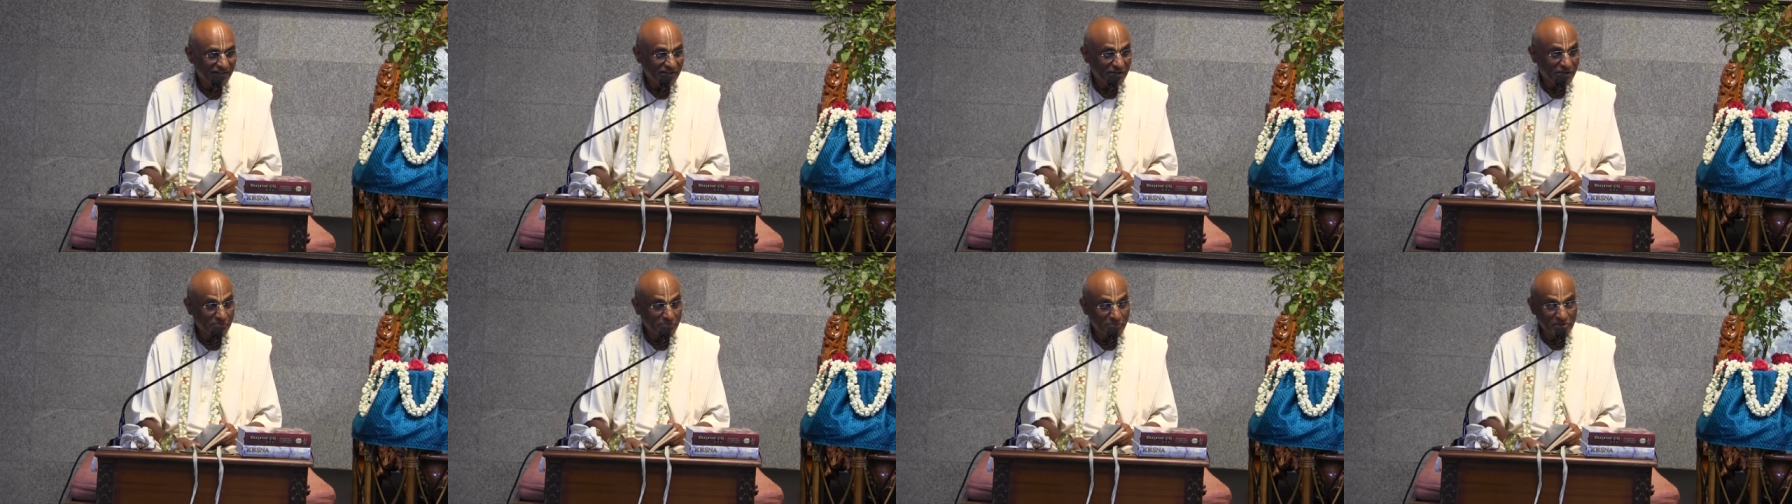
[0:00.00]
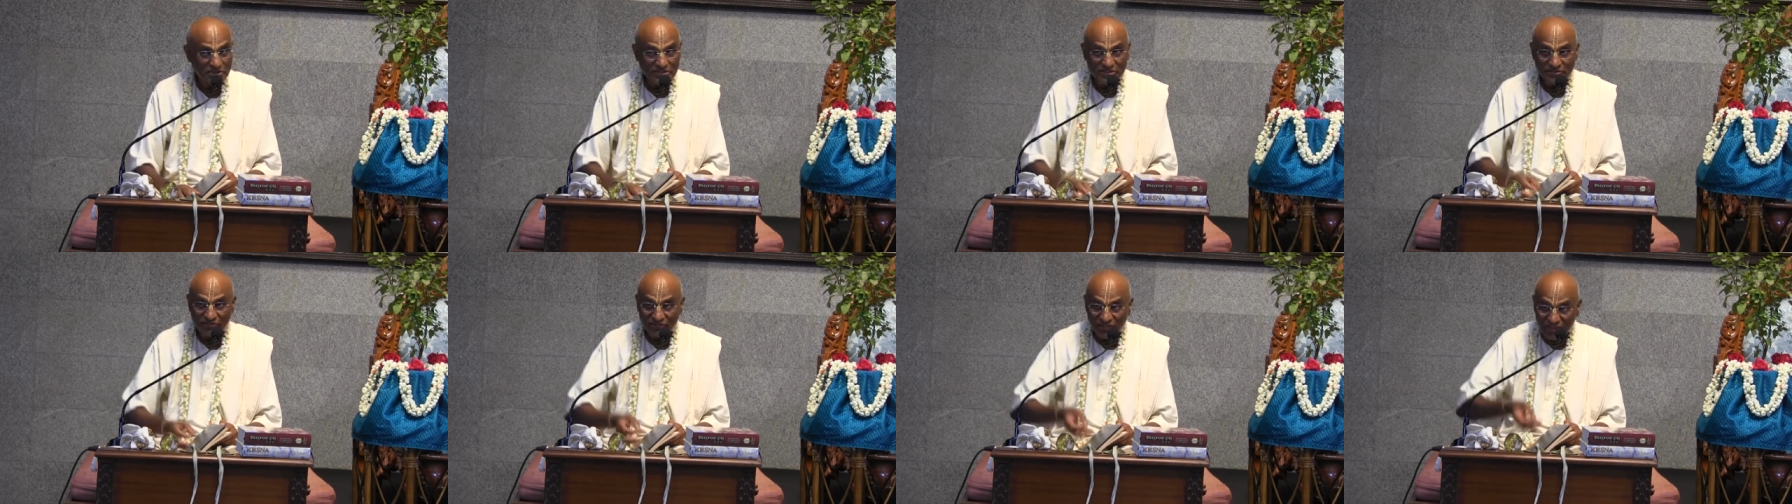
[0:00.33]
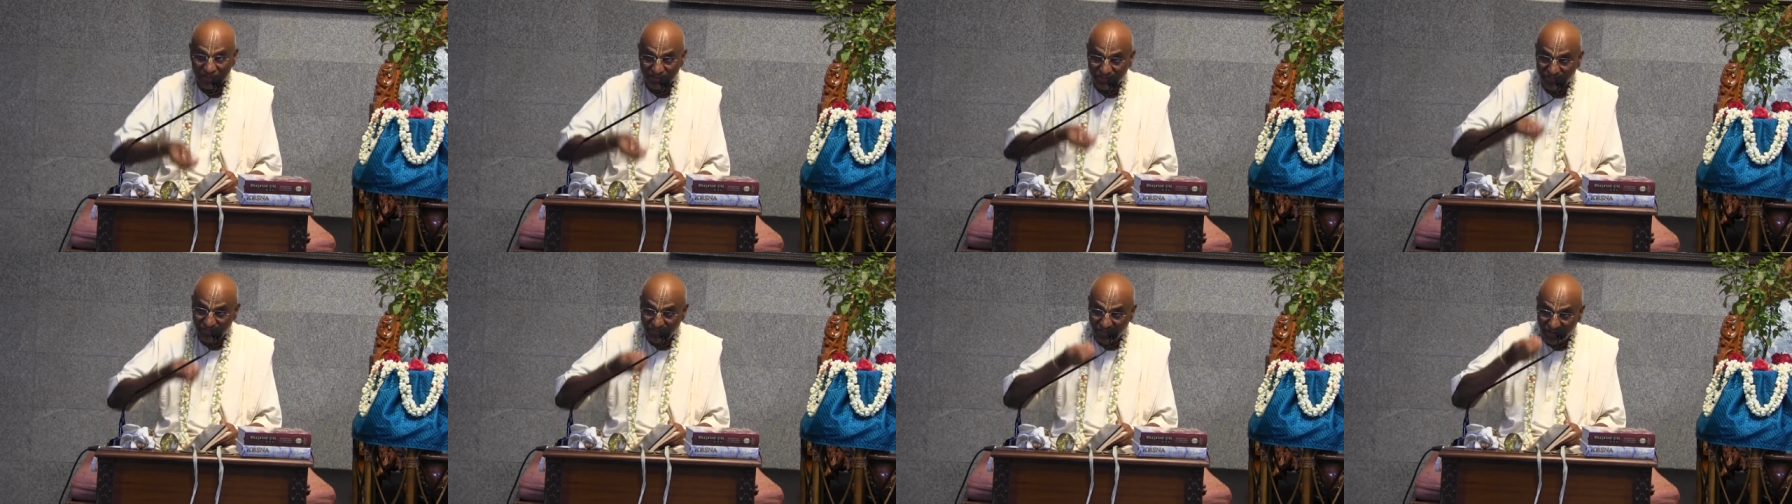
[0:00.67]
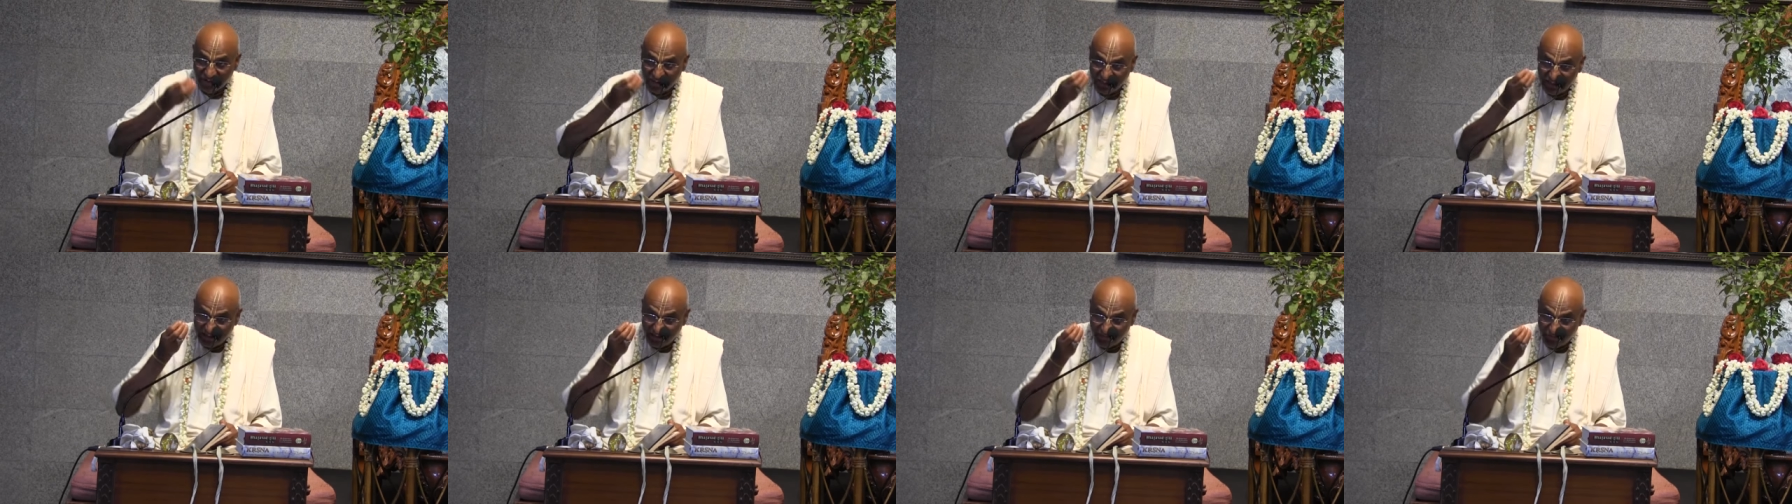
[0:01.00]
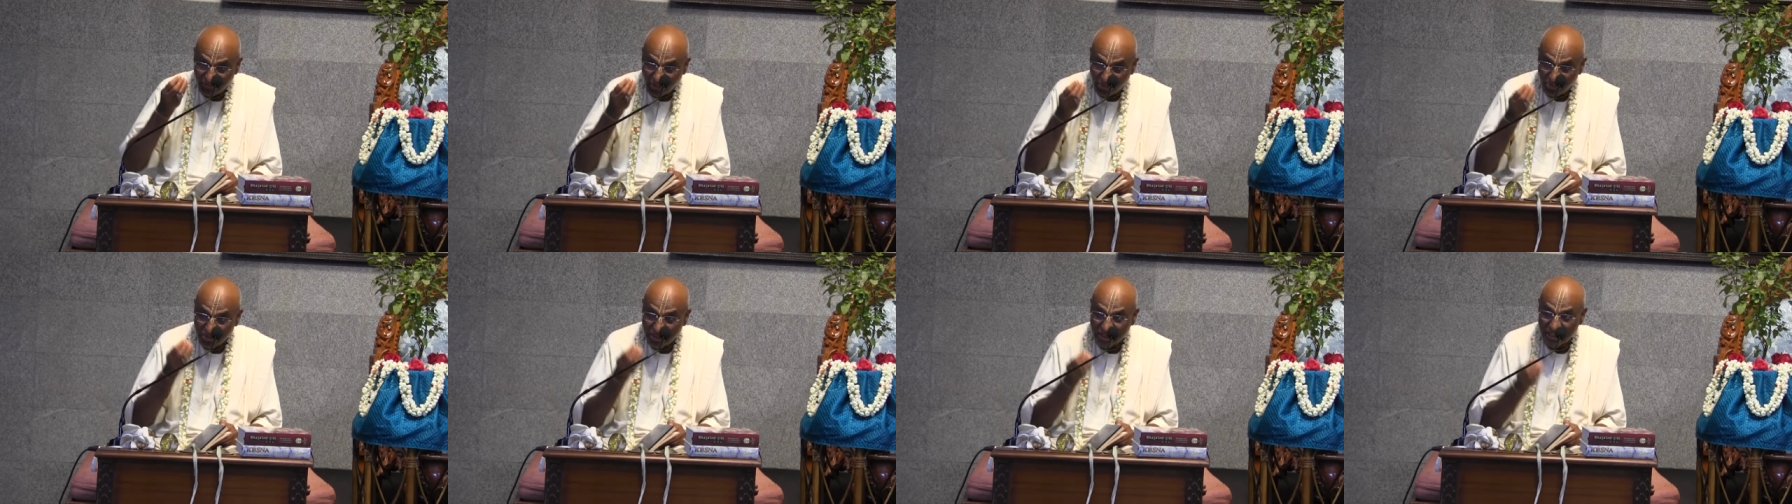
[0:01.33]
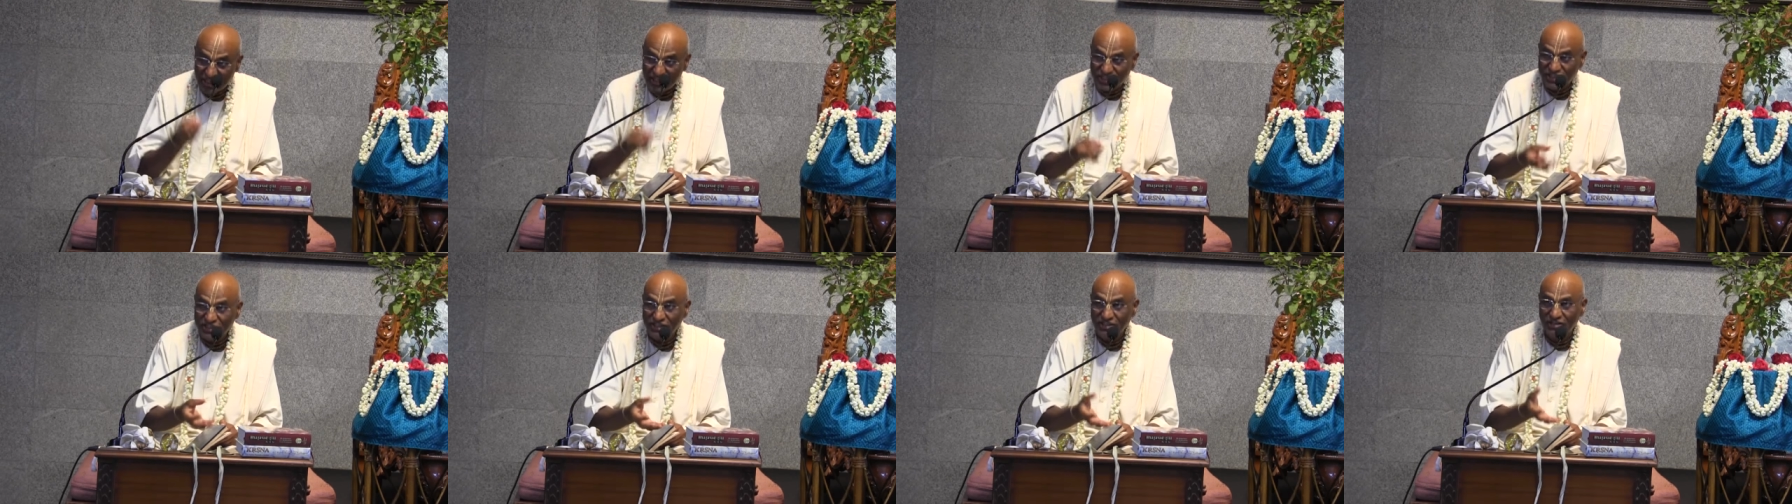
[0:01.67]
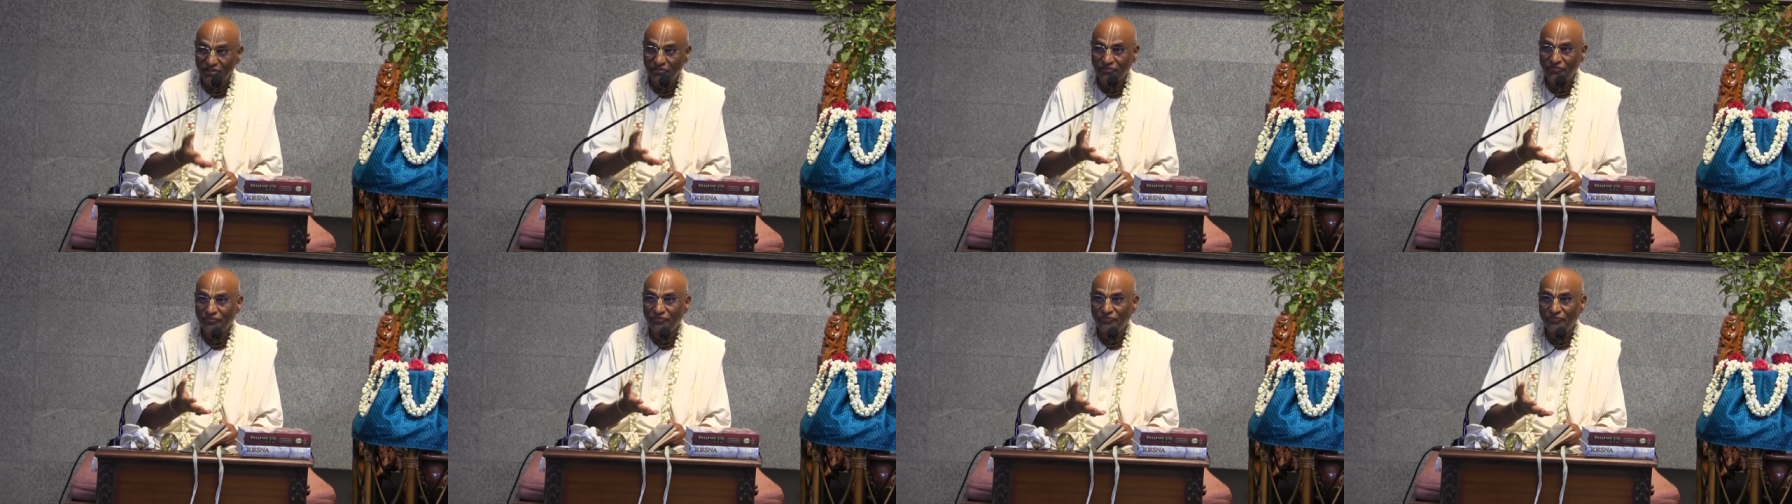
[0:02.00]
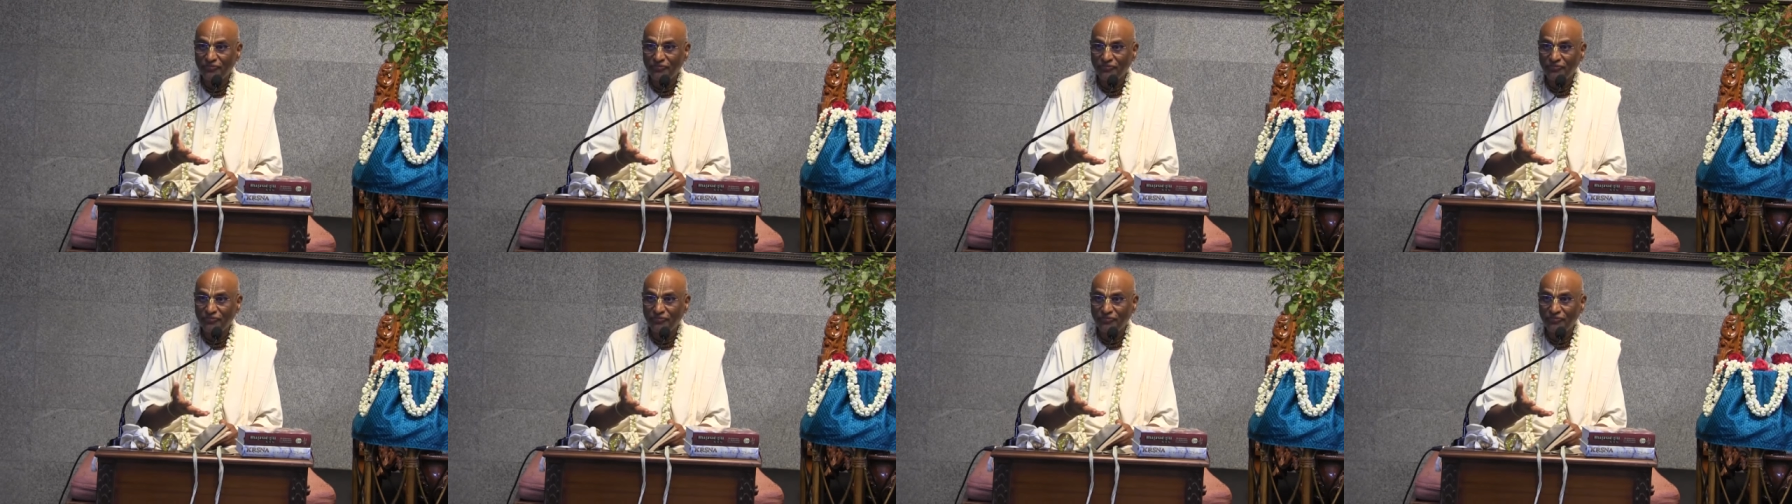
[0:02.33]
It means a very fun foundation of